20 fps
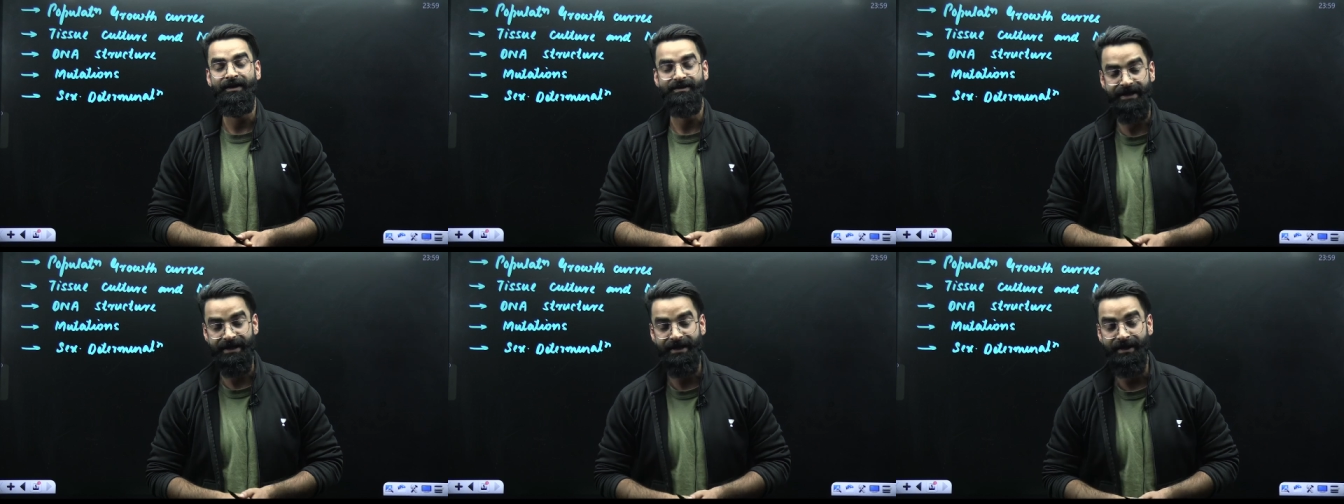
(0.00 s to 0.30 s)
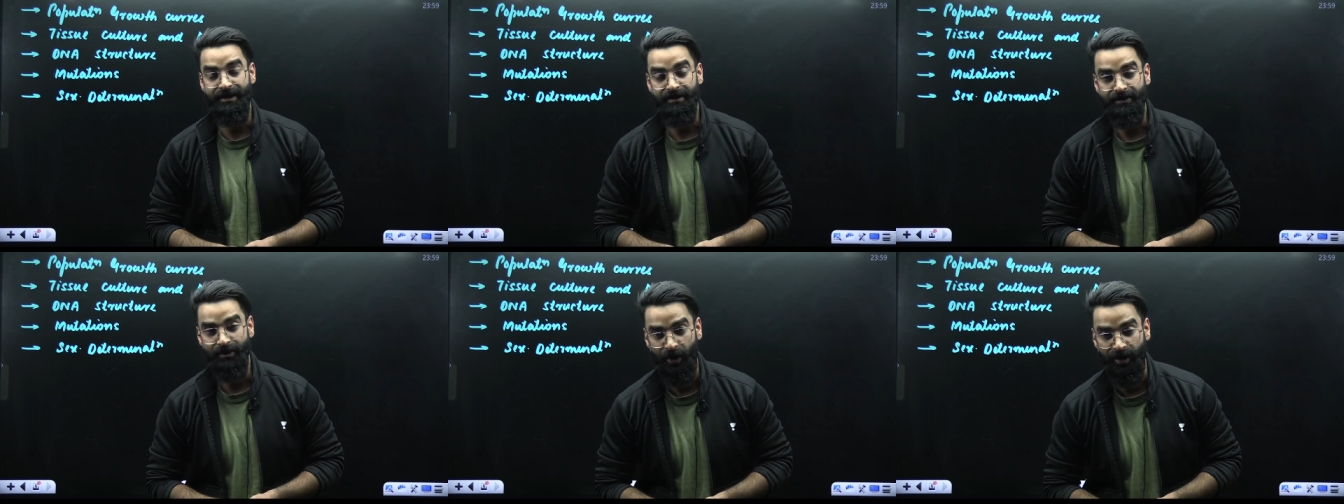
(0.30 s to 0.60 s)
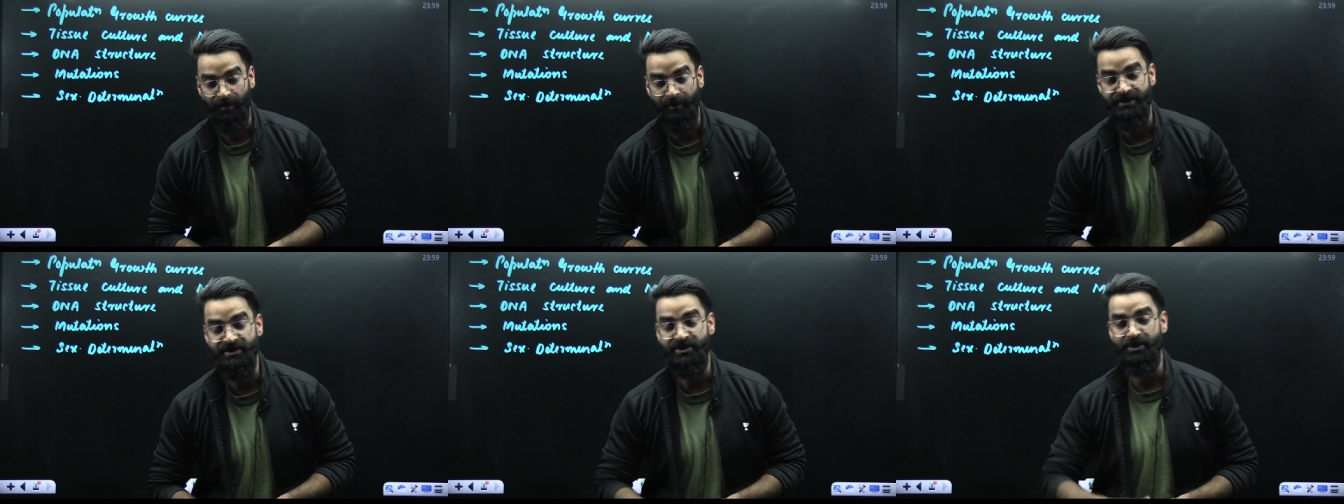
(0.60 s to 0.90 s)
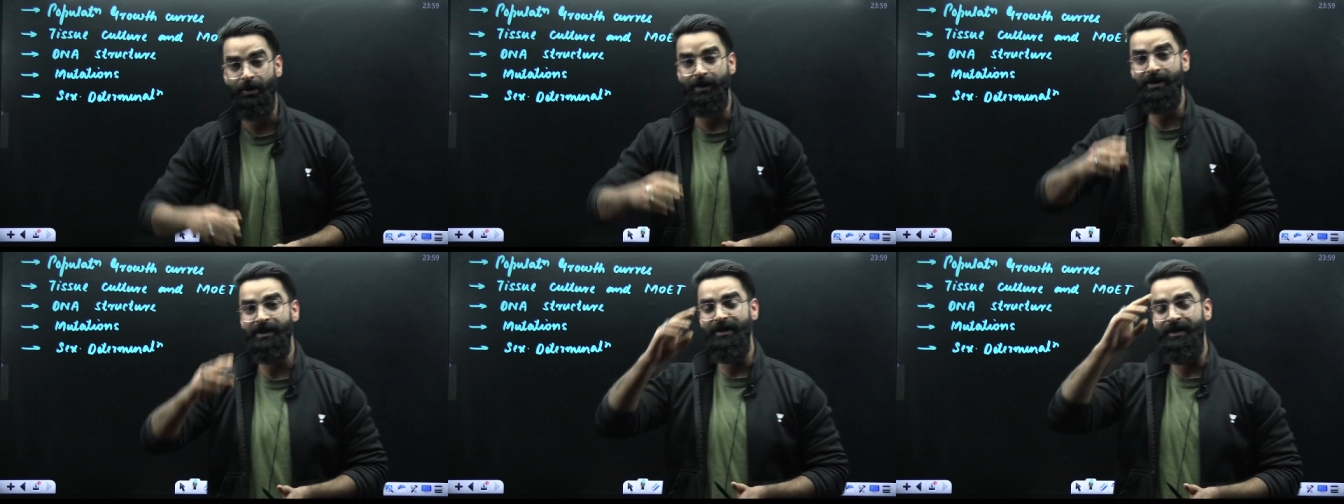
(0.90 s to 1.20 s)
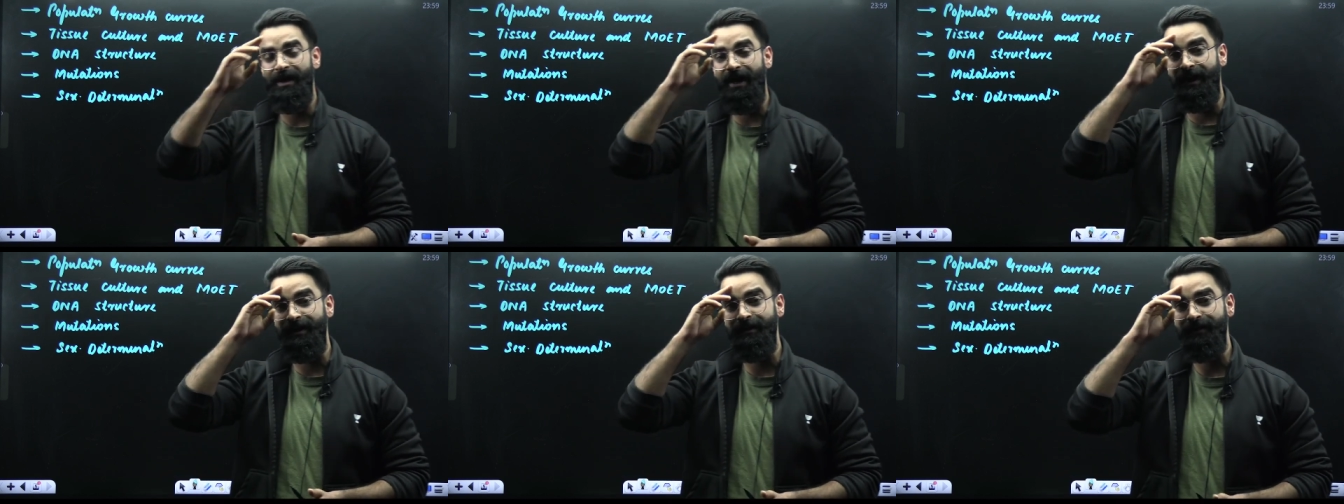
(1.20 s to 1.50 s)
take care god bless you all
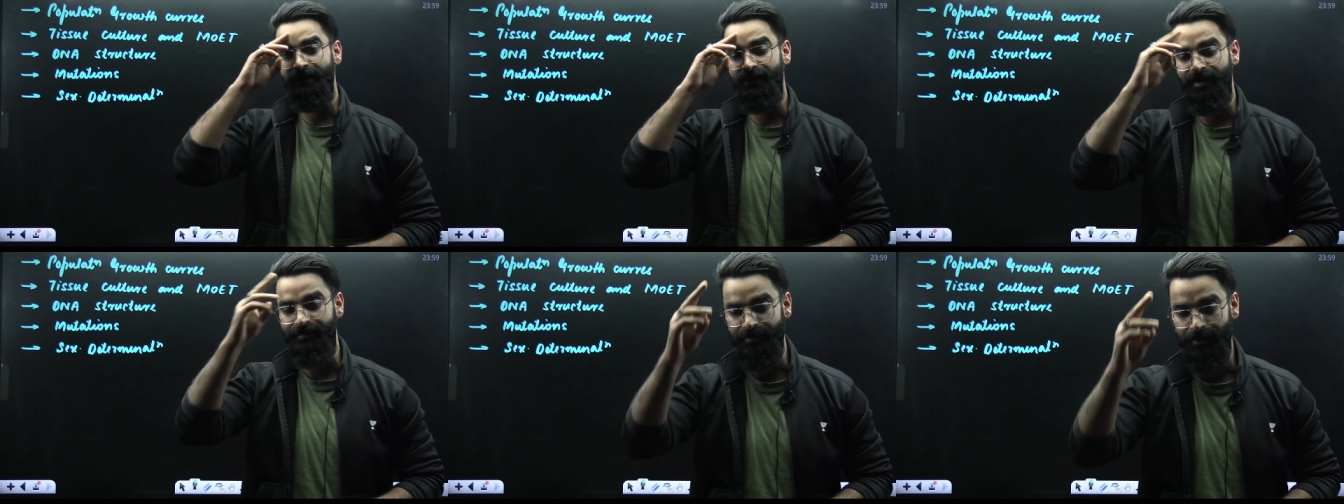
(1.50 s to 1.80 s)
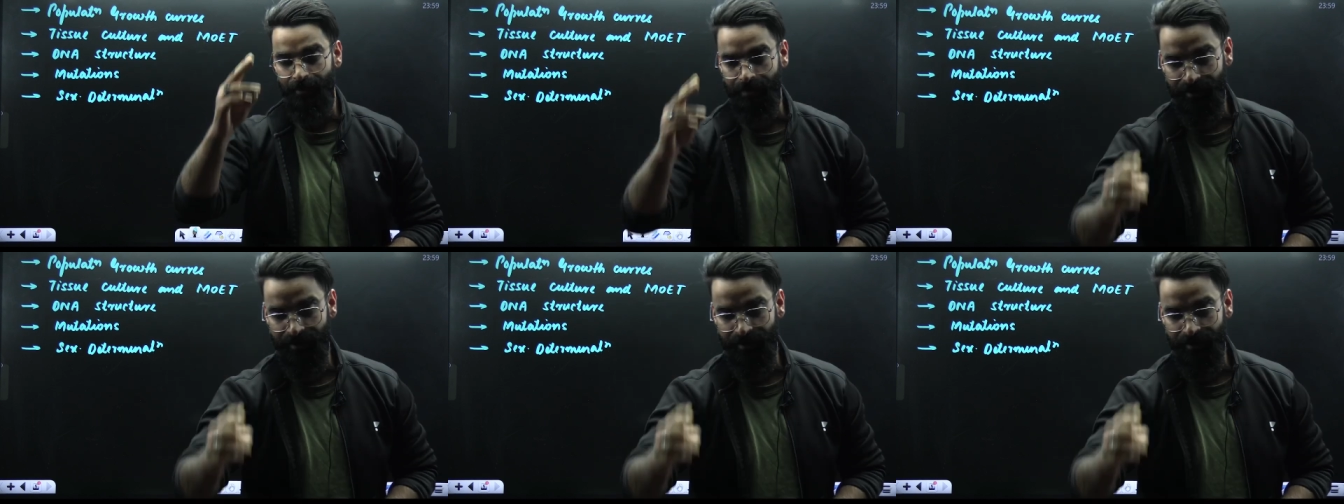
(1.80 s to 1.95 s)
and love you